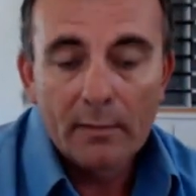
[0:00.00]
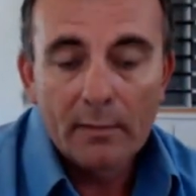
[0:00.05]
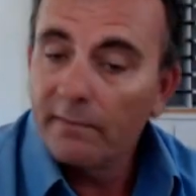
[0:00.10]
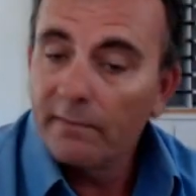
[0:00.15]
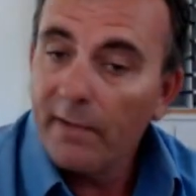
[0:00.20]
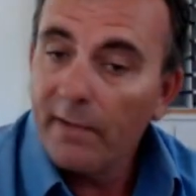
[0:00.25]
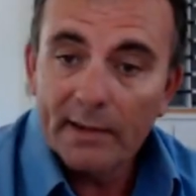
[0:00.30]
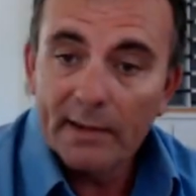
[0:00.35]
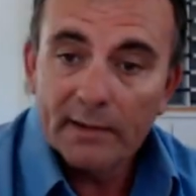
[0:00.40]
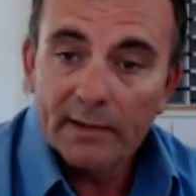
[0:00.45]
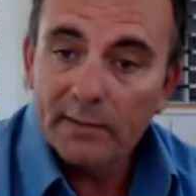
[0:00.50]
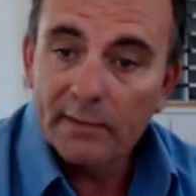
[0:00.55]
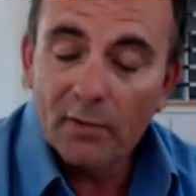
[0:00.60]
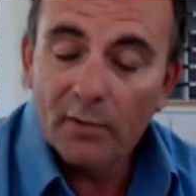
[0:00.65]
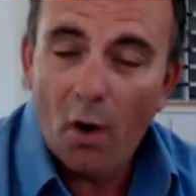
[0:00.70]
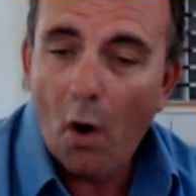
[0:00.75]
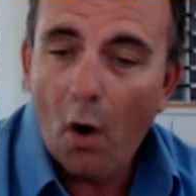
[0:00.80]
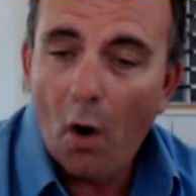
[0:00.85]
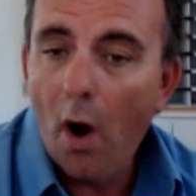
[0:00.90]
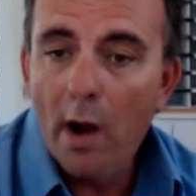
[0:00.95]
In
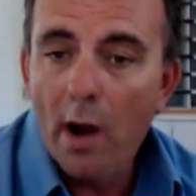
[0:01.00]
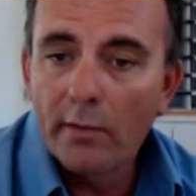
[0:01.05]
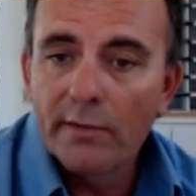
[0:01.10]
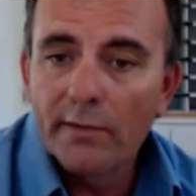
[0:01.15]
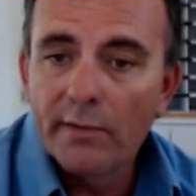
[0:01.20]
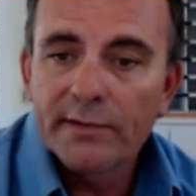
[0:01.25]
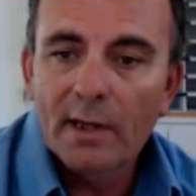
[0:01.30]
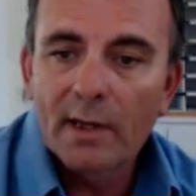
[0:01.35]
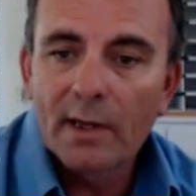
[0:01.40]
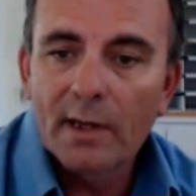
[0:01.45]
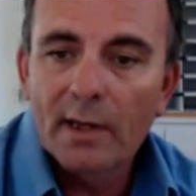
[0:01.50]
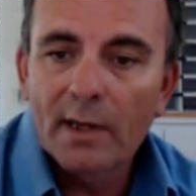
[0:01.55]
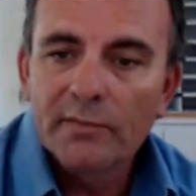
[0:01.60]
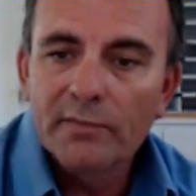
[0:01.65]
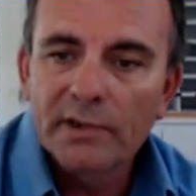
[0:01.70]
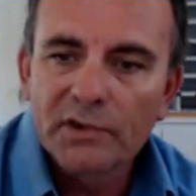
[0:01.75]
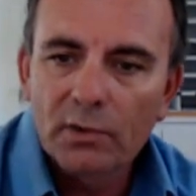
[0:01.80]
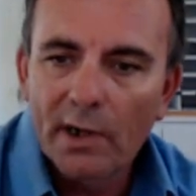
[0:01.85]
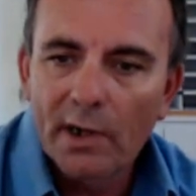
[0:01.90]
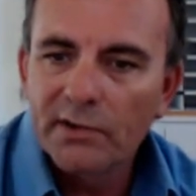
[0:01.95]
fact, even higher in
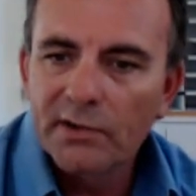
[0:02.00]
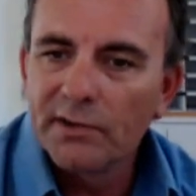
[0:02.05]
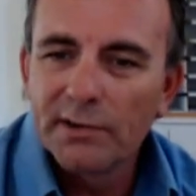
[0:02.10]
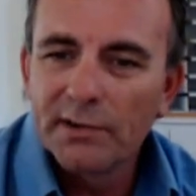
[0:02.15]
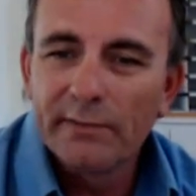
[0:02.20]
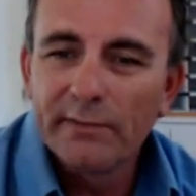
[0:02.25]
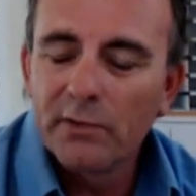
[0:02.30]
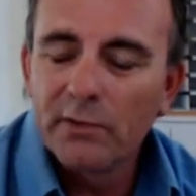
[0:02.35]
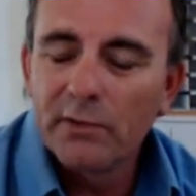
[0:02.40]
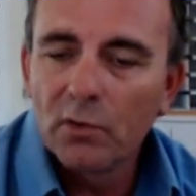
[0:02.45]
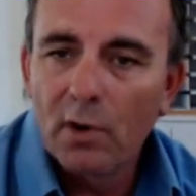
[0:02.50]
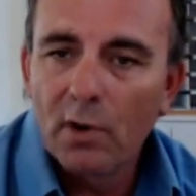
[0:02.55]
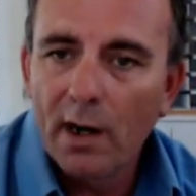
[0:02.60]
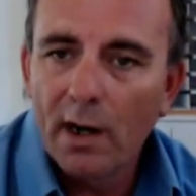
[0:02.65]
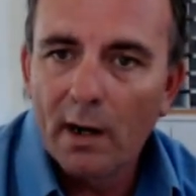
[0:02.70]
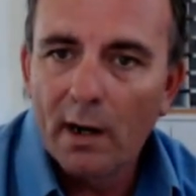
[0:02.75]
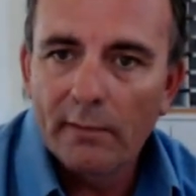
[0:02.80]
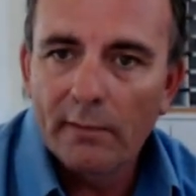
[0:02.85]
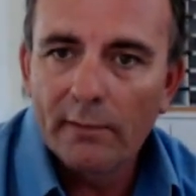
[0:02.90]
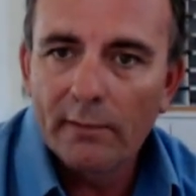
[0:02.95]
some situations
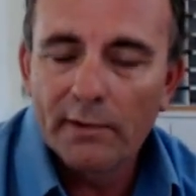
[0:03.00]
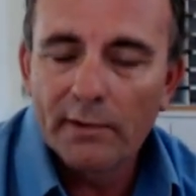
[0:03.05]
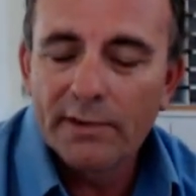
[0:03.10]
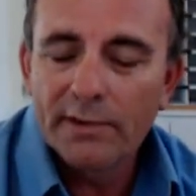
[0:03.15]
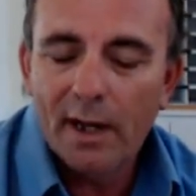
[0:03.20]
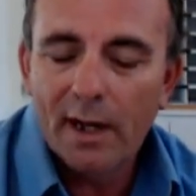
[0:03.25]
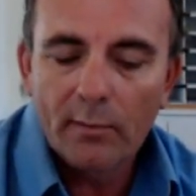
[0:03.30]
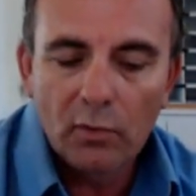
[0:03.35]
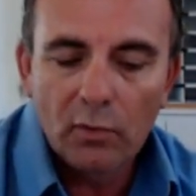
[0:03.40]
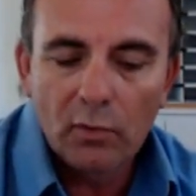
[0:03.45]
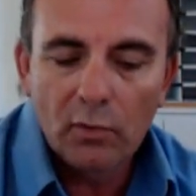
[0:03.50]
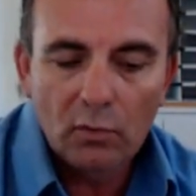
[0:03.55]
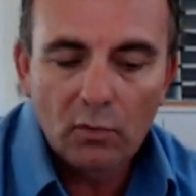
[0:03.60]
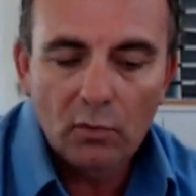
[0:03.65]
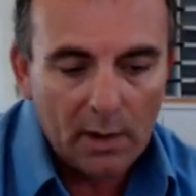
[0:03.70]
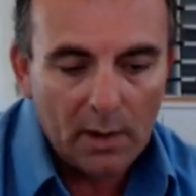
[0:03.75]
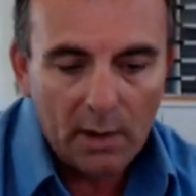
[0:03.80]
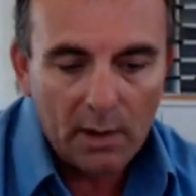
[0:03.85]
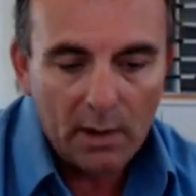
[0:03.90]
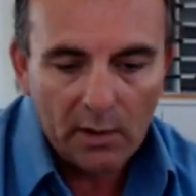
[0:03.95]
if you are, for
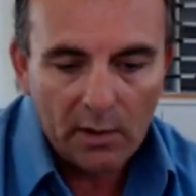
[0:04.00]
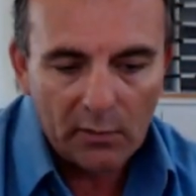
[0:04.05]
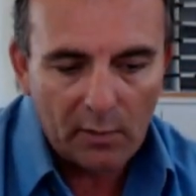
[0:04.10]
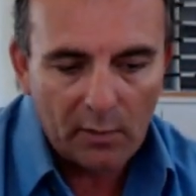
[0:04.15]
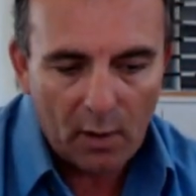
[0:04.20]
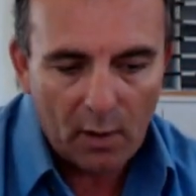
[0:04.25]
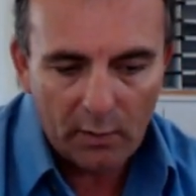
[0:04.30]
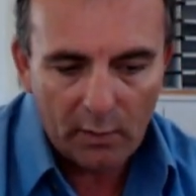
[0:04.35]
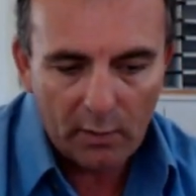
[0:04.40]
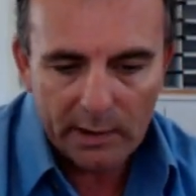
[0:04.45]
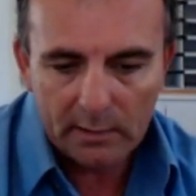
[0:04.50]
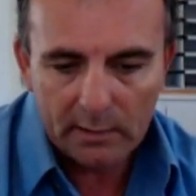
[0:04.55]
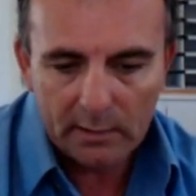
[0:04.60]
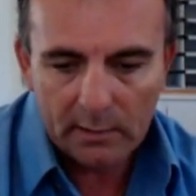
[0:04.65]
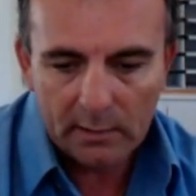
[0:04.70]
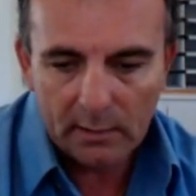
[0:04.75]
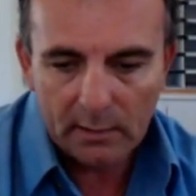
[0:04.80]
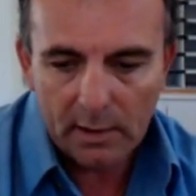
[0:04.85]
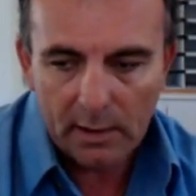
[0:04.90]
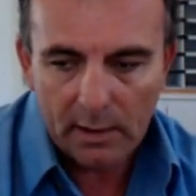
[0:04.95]
example,
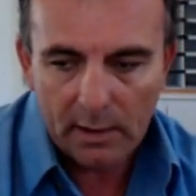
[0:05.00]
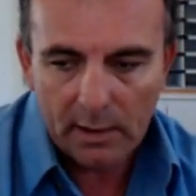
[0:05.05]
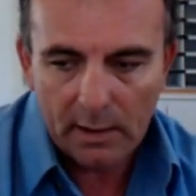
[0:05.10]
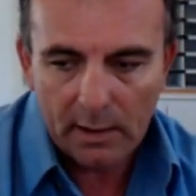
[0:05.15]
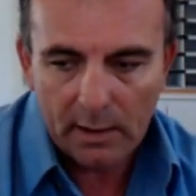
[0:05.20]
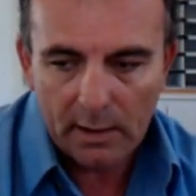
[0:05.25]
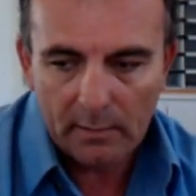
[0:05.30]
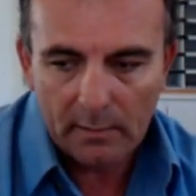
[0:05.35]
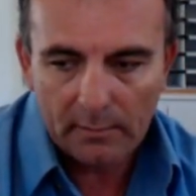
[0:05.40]
growing